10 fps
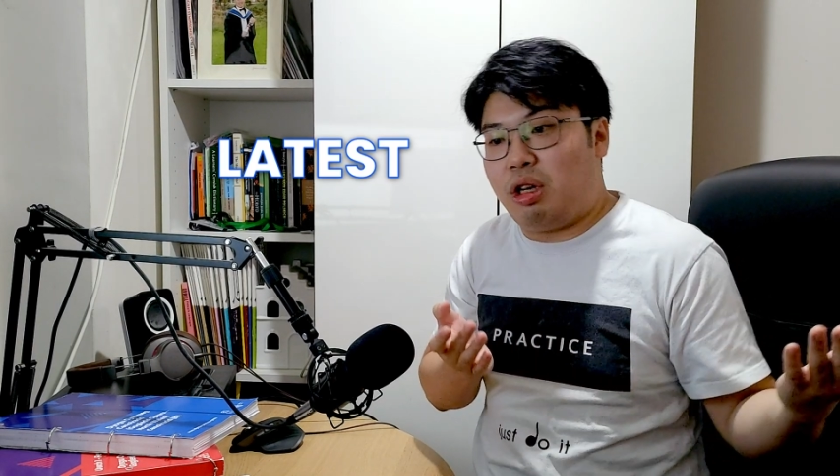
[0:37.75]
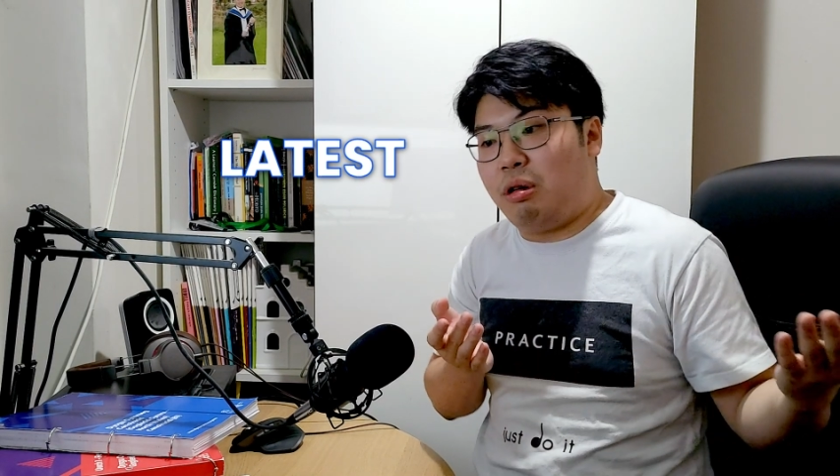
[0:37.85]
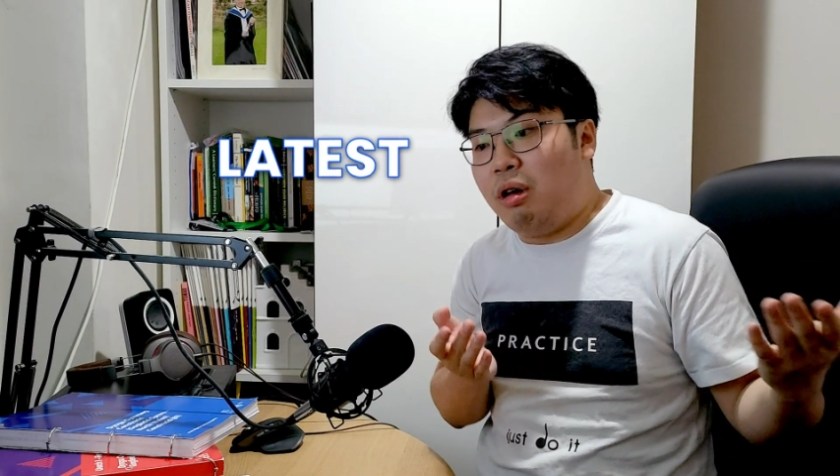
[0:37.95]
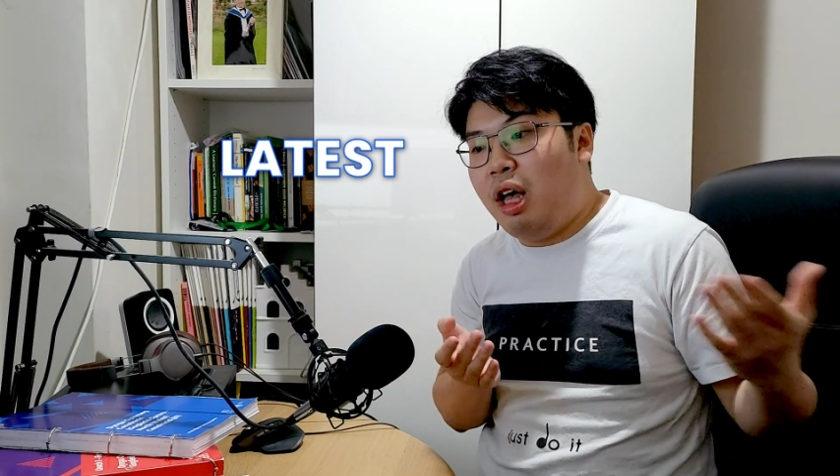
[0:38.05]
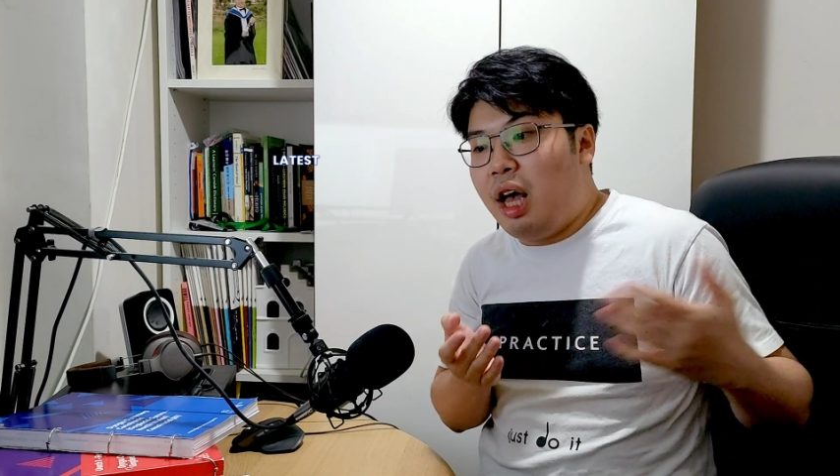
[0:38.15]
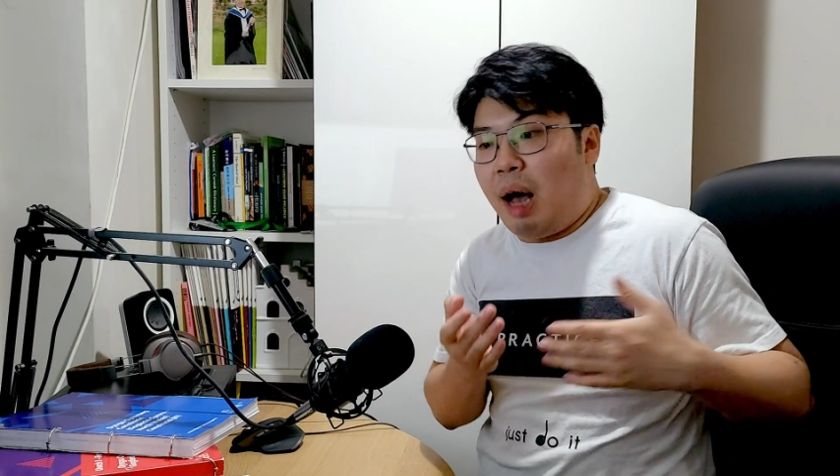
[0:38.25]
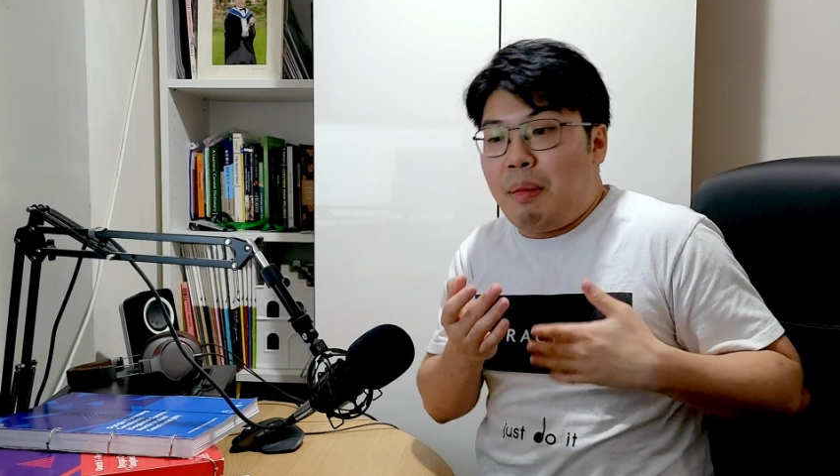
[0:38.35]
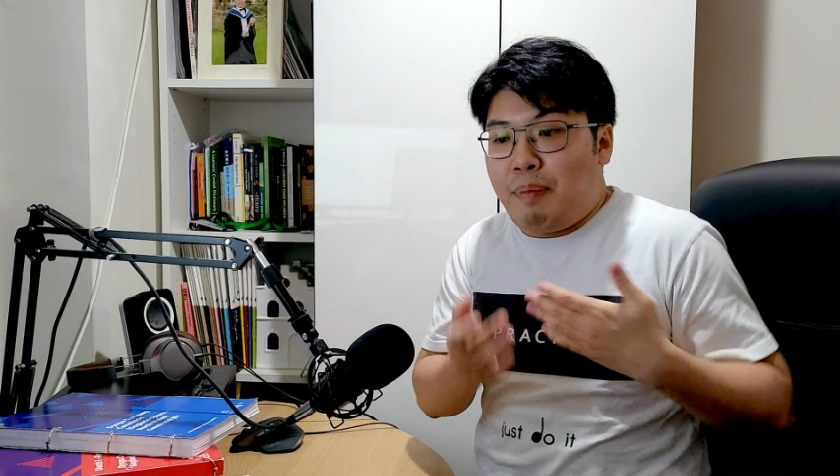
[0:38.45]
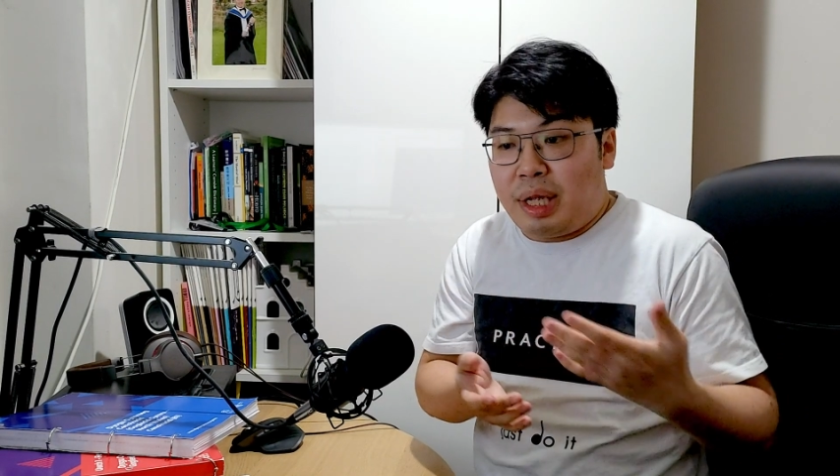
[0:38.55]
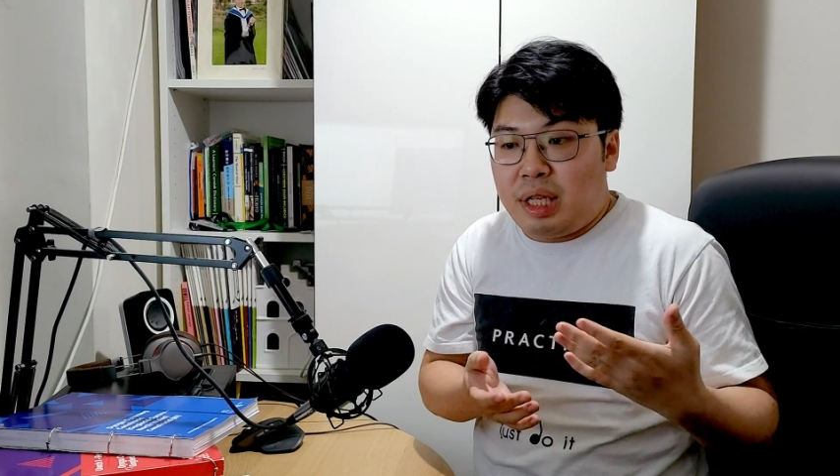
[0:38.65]
so
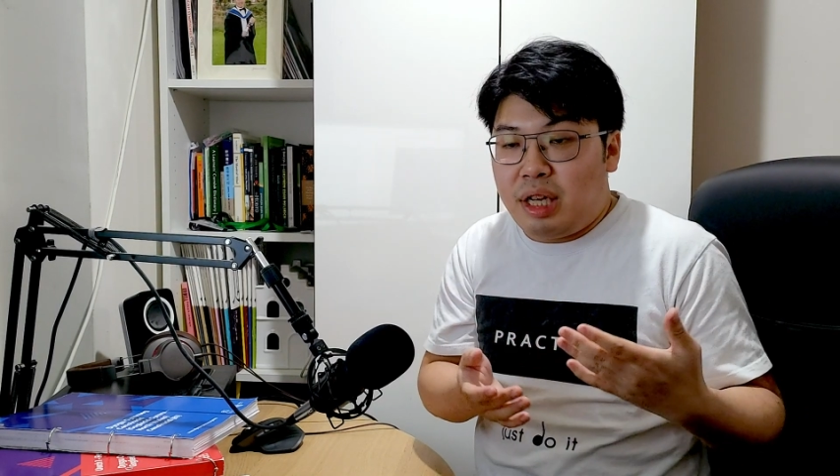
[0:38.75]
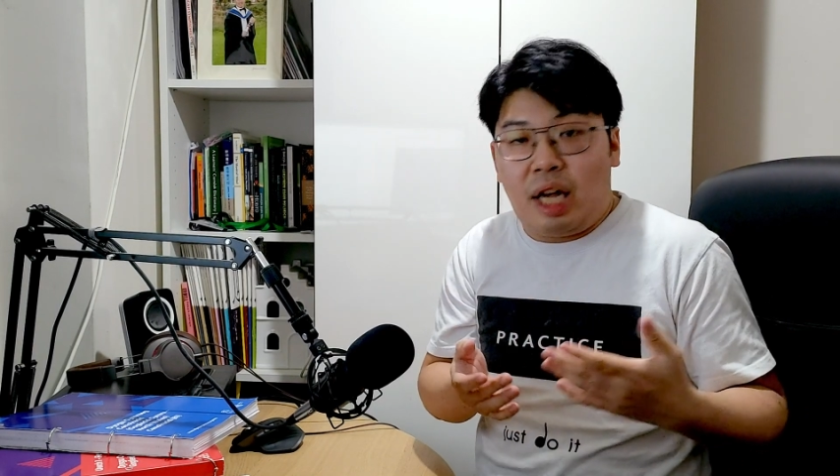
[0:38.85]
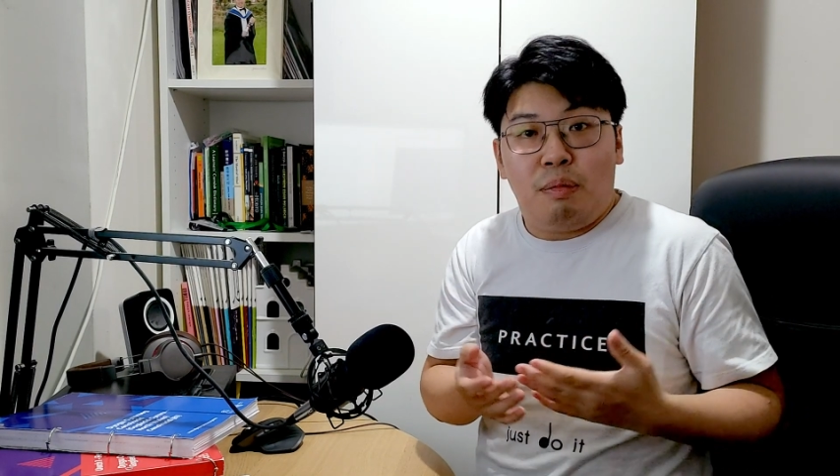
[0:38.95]
I'm a better